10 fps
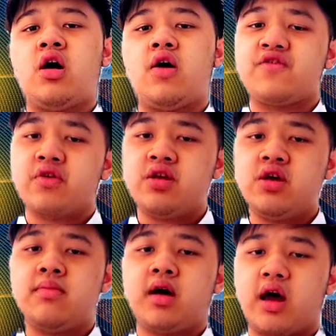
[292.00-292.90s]
of
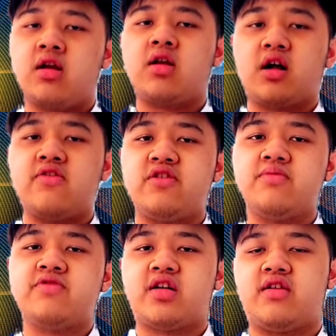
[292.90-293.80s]
sodium and
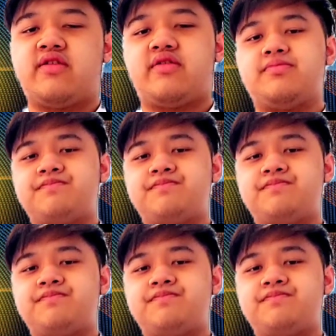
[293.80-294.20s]
calcium channels.